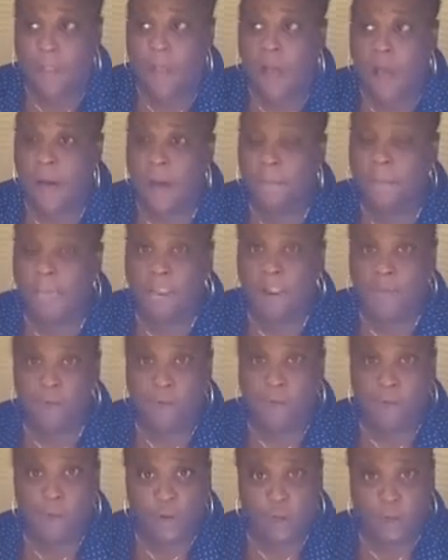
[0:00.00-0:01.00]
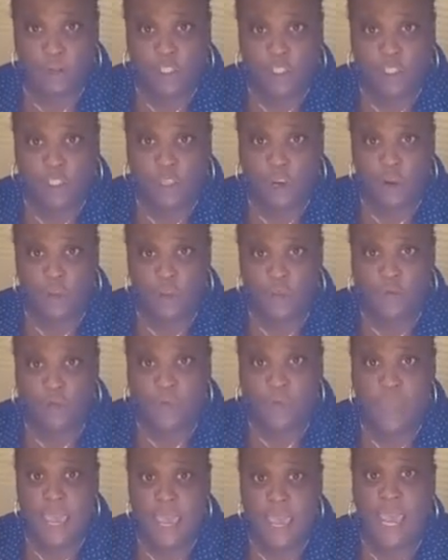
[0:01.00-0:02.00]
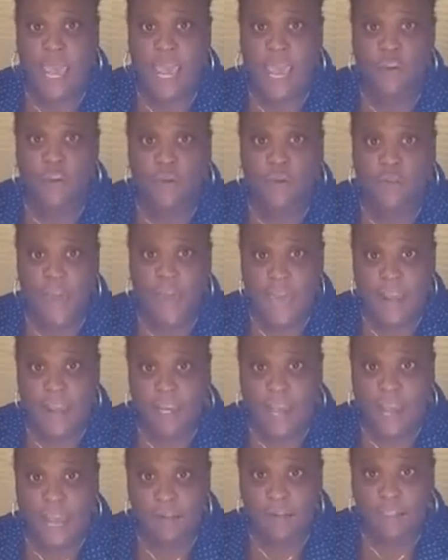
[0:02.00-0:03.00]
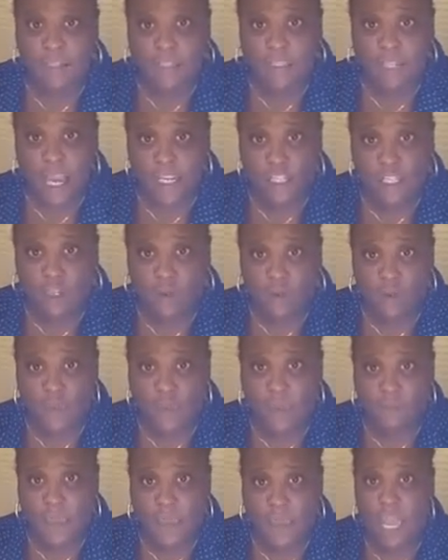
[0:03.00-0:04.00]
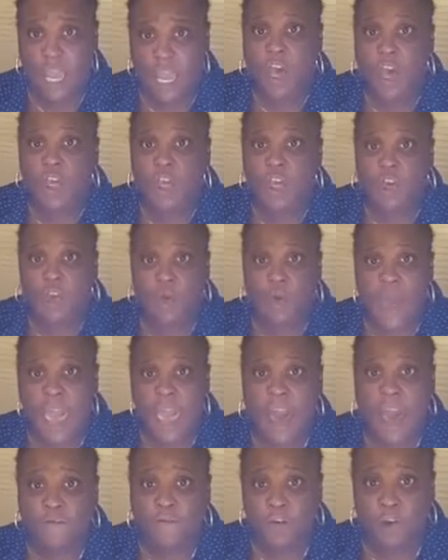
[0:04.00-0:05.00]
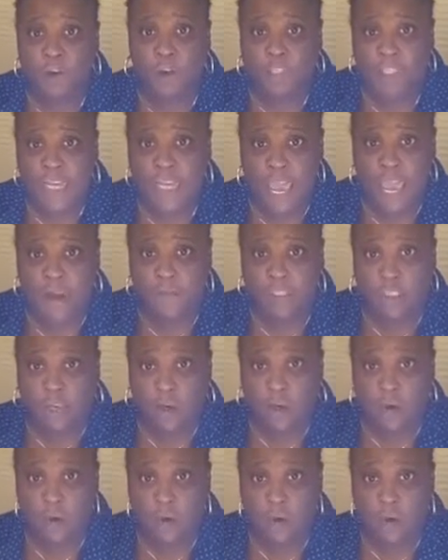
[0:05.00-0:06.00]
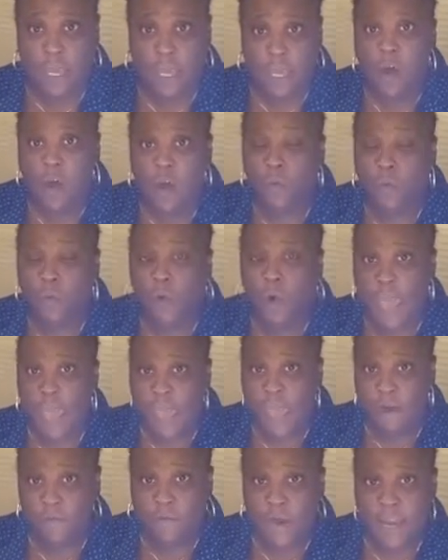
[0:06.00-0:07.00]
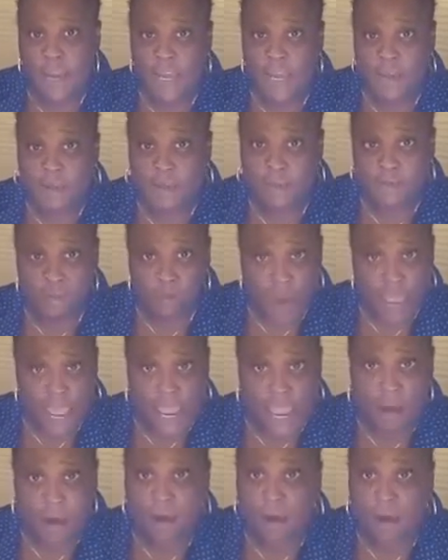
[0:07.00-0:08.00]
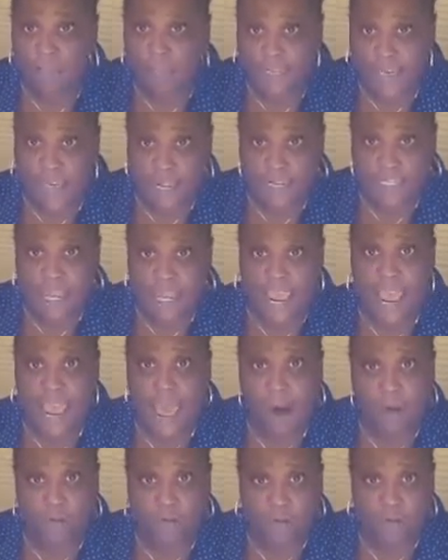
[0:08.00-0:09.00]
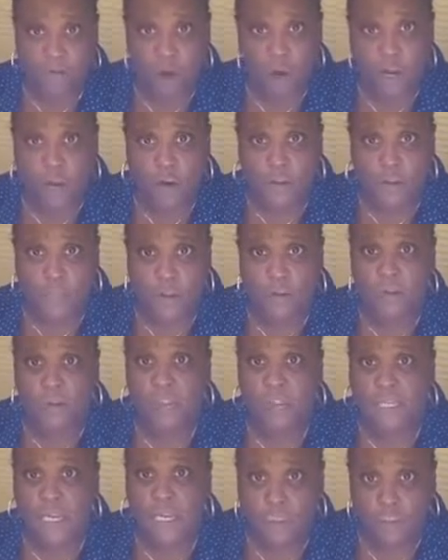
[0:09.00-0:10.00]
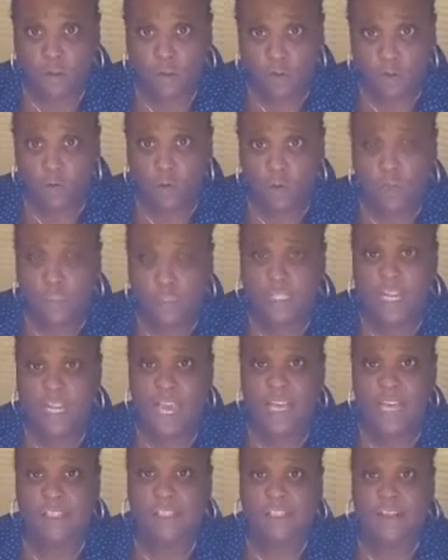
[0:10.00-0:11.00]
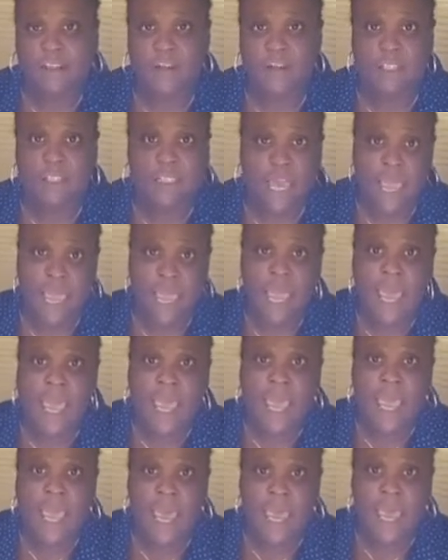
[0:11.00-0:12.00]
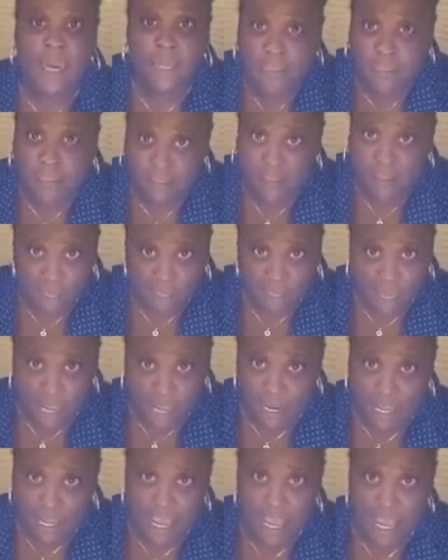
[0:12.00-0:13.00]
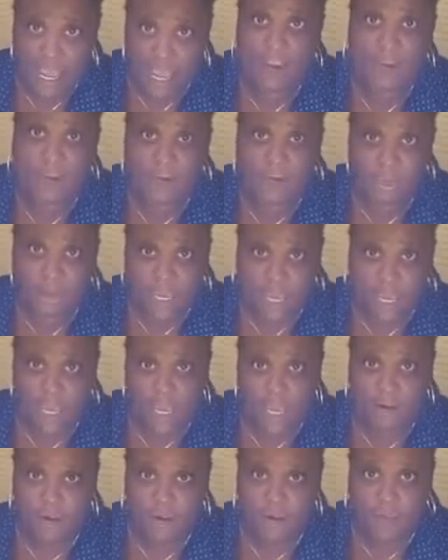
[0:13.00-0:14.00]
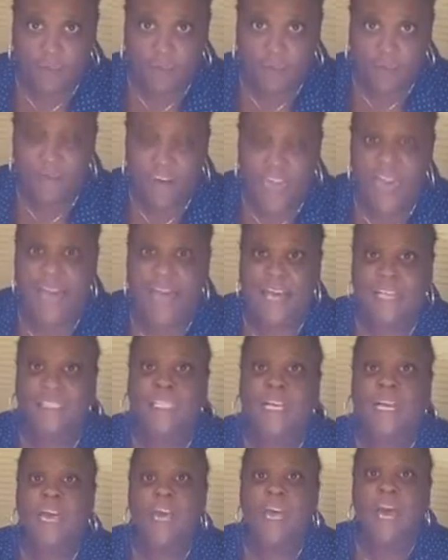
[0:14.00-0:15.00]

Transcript: And if you purchase herbs from me and you've had a consultation with me, you have your day of atonement. Well, every week on that day, I was born on a Thursday. So, of course, today is Thursday, and it's yet again the beginning of a new fast.